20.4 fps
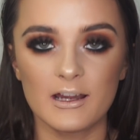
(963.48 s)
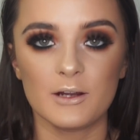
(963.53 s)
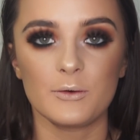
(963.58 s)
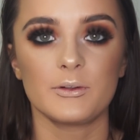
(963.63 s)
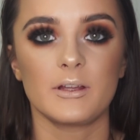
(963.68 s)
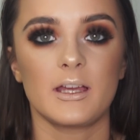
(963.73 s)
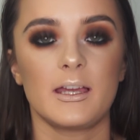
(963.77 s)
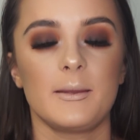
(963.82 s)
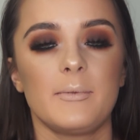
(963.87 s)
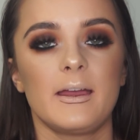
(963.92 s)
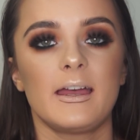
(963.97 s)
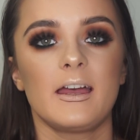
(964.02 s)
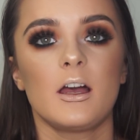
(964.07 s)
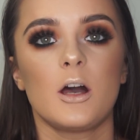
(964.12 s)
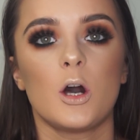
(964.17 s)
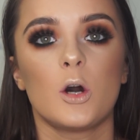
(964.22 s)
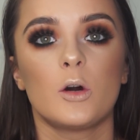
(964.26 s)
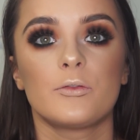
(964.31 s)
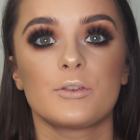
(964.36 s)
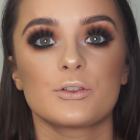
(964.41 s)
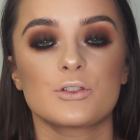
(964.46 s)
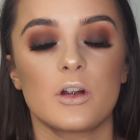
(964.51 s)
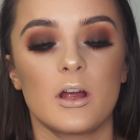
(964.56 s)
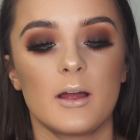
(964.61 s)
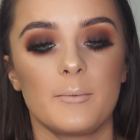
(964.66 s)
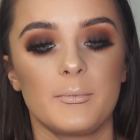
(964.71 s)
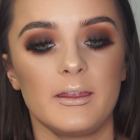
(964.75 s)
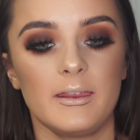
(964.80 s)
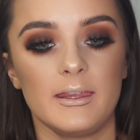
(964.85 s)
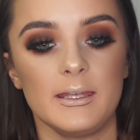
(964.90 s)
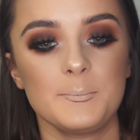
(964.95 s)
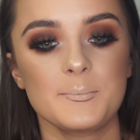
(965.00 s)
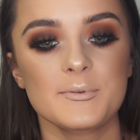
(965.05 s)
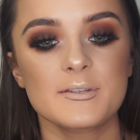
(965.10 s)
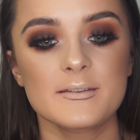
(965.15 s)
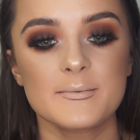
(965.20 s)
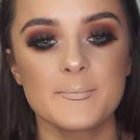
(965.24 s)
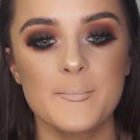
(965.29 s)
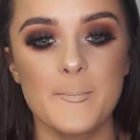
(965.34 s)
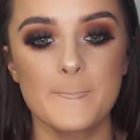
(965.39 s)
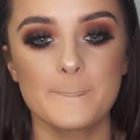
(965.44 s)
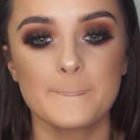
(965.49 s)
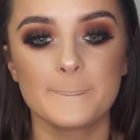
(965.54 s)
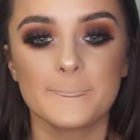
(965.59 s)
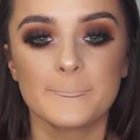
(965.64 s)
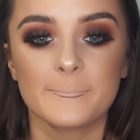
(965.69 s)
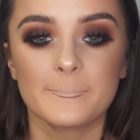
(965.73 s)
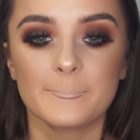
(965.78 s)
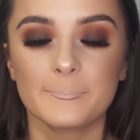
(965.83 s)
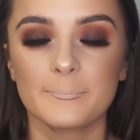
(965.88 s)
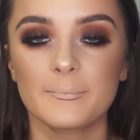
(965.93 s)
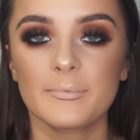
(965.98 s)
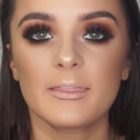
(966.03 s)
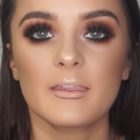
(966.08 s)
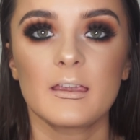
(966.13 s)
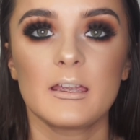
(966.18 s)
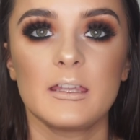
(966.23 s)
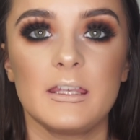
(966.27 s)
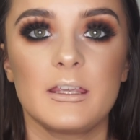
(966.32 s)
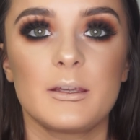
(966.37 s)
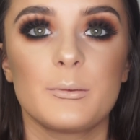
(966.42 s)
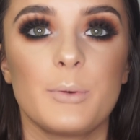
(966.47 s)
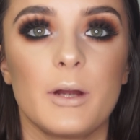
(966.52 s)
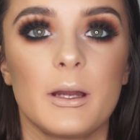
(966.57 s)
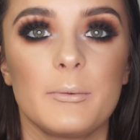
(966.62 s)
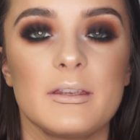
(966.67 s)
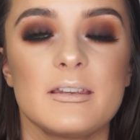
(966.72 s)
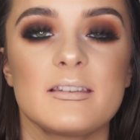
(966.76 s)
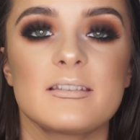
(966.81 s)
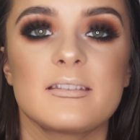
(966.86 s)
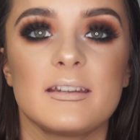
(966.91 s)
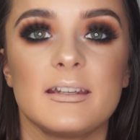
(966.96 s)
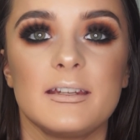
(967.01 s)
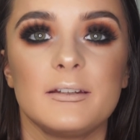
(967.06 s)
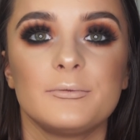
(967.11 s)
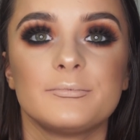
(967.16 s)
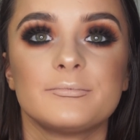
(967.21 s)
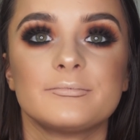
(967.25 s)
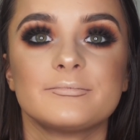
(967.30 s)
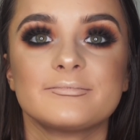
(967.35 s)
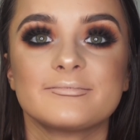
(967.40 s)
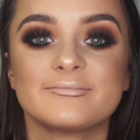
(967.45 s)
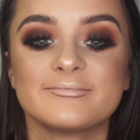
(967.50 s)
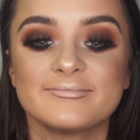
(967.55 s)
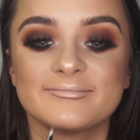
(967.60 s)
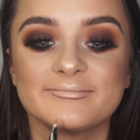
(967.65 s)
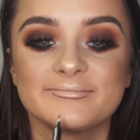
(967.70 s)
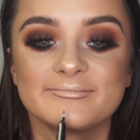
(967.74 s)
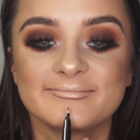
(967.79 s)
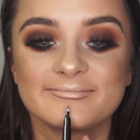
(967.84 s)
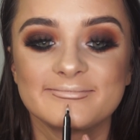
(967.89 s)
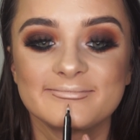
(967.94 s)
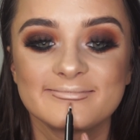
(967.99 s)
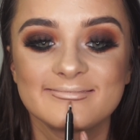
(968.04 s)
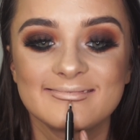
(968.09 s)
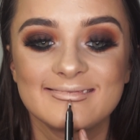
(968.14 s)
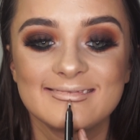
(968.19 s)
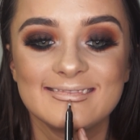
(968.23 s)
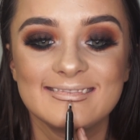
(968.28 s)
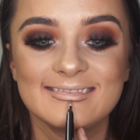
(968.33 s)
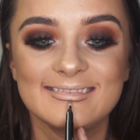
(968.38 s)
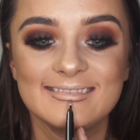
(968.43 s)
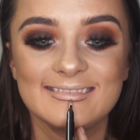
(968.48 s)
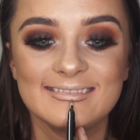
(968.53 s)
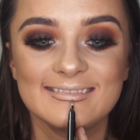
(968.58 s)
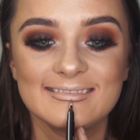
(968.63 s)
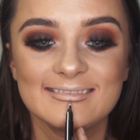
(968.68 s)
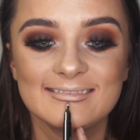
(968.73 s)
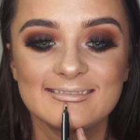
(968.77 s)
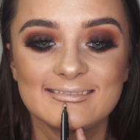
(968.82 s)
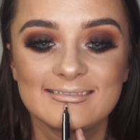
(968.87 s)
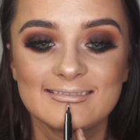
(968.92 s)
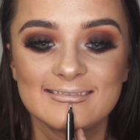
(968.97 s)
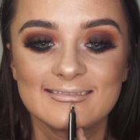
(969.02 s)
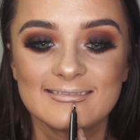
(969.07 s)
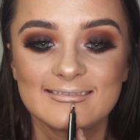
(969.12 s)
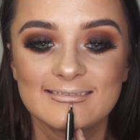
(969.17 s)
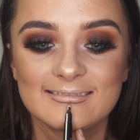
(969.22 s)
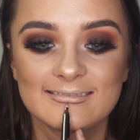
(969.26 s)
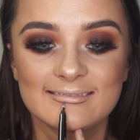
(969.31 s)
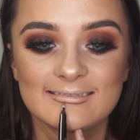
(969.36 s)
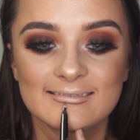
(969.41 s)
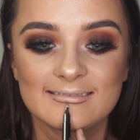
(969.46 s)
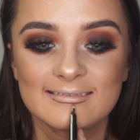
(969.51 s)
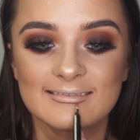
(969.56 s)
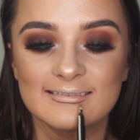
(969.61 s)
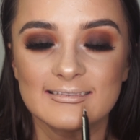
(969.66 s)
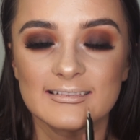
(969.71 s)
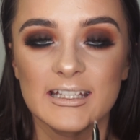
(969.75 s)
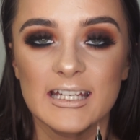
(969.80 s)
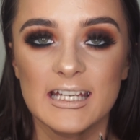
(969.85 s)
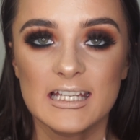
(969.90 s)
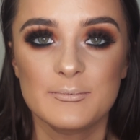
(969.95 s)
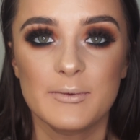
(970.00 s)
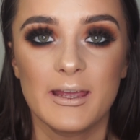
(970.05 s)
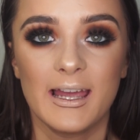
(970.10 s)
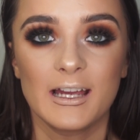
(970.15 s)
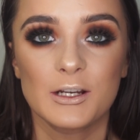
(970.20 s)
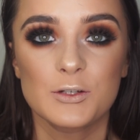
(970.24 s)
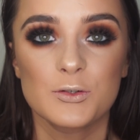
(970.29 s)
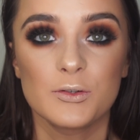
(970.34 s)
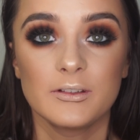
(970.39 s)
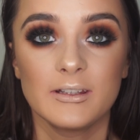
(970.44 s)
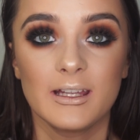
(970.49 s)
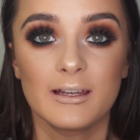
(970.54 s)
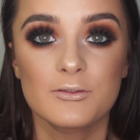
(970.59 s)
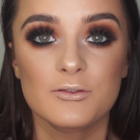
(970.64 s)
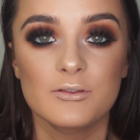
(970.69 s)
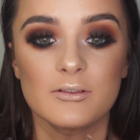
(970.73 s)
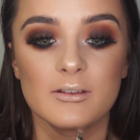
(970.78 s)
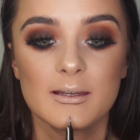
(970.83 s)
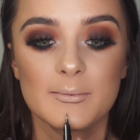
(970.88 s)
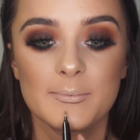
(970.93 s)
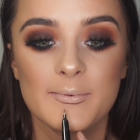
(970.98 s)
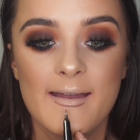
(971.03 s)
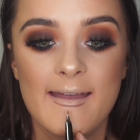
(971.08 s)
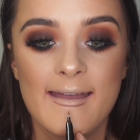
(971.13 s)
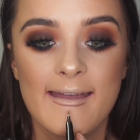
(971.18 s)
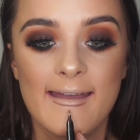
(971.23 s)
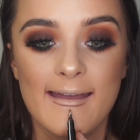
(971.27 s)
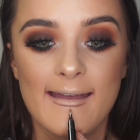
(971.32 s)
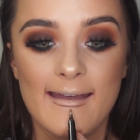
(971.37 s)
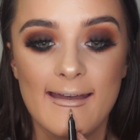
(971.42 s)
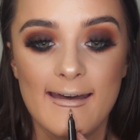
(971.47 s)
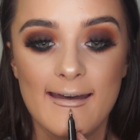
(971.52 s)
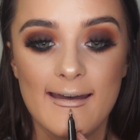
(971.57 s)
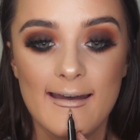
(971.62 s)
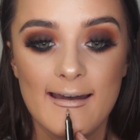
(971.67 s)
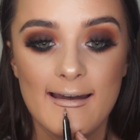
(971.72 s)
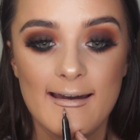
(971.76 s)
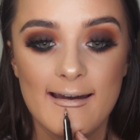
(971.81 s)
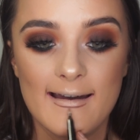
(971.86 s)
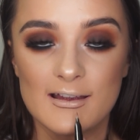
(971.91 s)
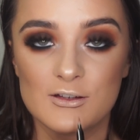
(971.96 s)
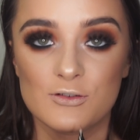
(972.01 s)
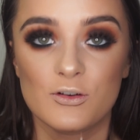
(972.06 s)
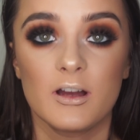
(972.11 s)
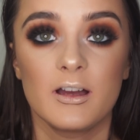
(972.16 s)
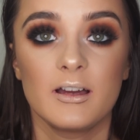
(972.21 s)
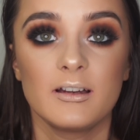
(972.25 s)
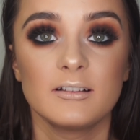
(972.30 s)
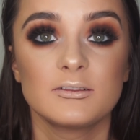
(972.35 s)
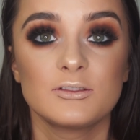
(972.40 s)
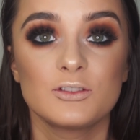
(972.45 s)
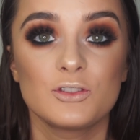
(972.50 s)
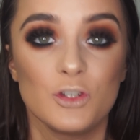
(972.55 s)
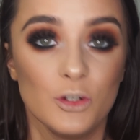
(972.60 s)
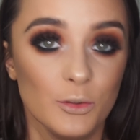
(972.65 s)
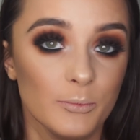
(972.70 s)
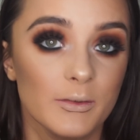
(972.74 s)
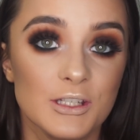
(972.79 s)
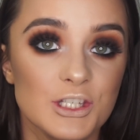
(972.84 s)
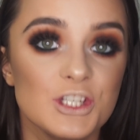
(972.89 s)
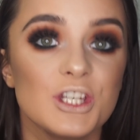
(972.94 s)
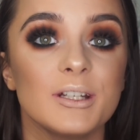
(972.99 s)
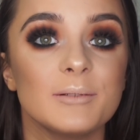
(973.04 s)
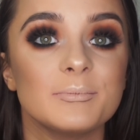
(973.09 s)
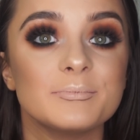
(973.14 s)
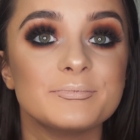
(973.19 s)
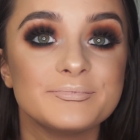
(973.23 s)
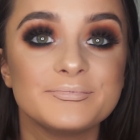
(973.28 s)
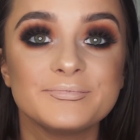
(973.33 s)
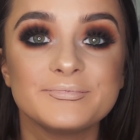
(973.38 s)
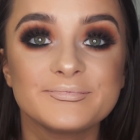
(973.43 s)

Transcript: Alright, when I'm overdrawing my lips, you can probably see here is my actual natural lip. I draw to my chin.